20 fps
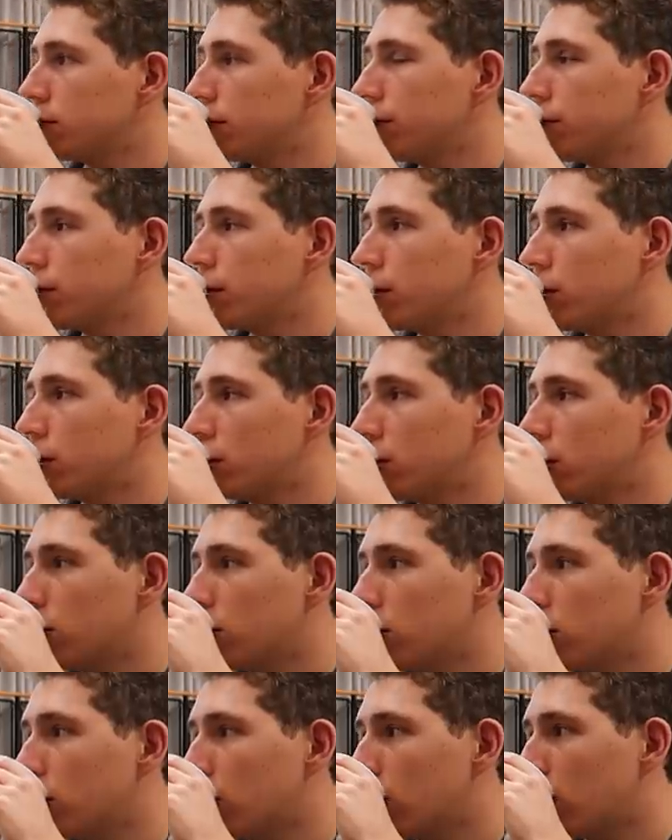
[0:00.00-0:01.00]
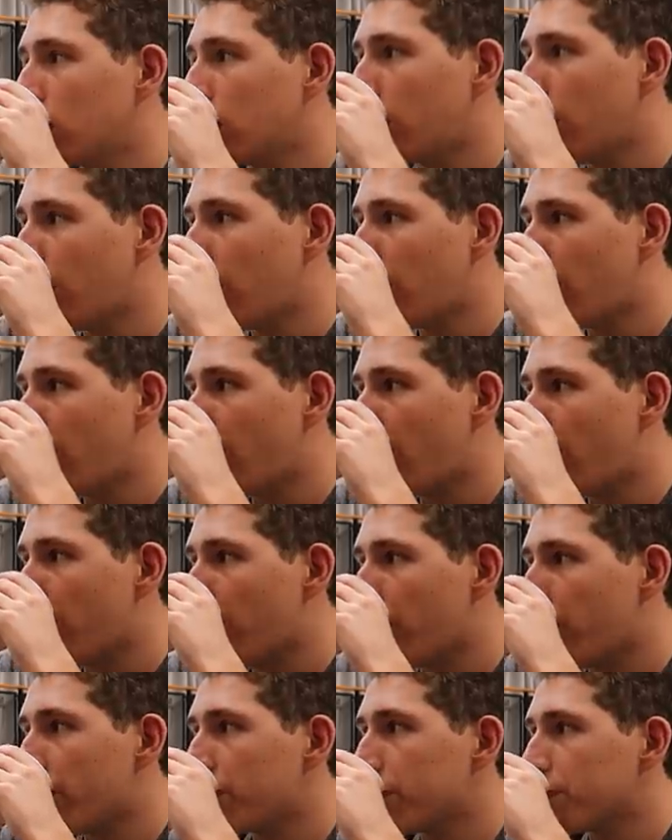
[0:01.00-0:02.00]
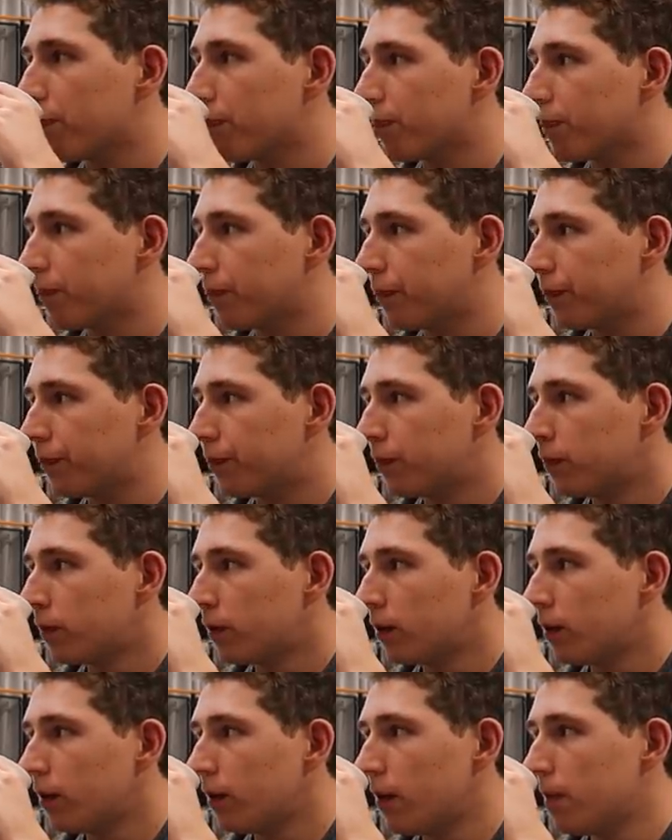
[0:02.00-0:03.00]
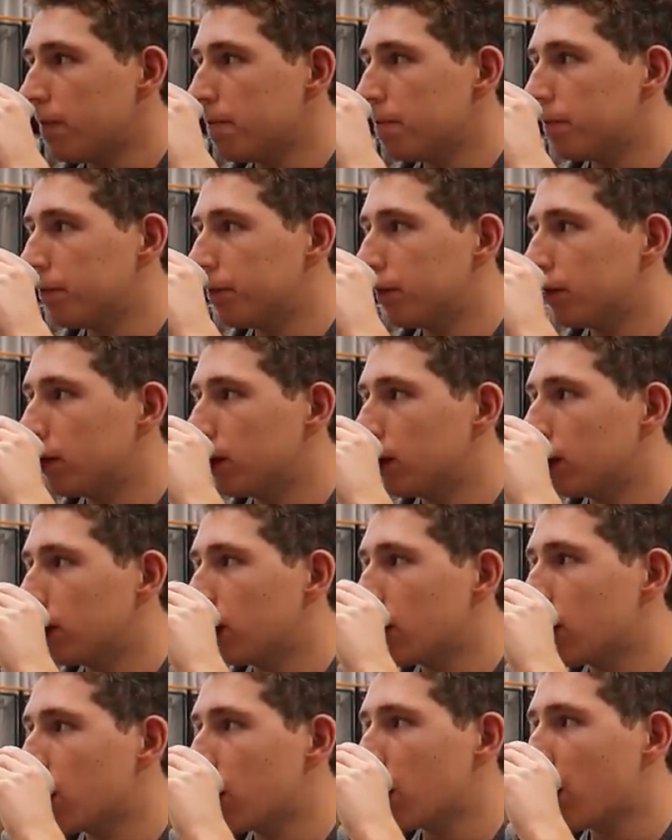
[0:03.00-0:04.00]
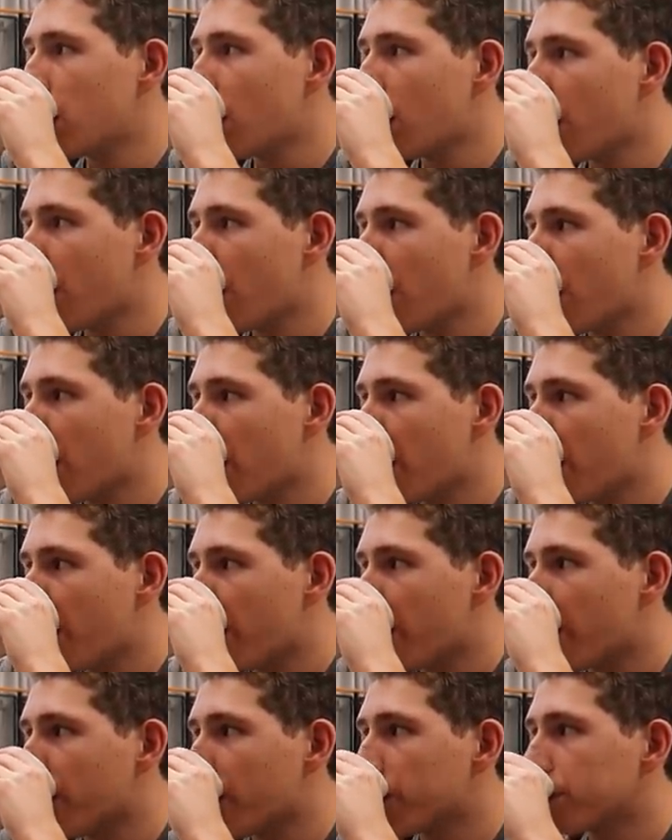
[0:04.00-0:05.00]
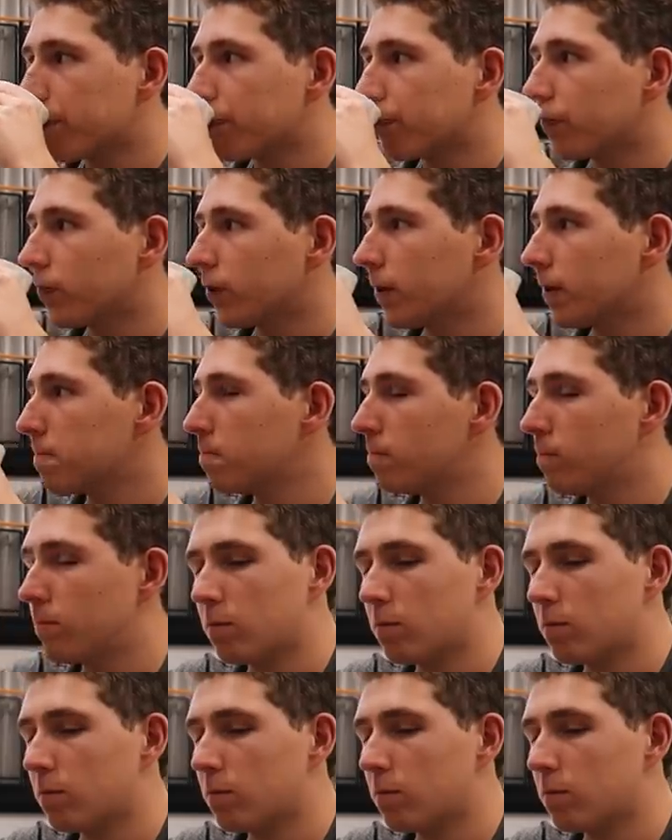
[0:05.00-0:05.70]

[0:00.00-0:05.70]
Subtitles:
No words are spoken by the person on screen.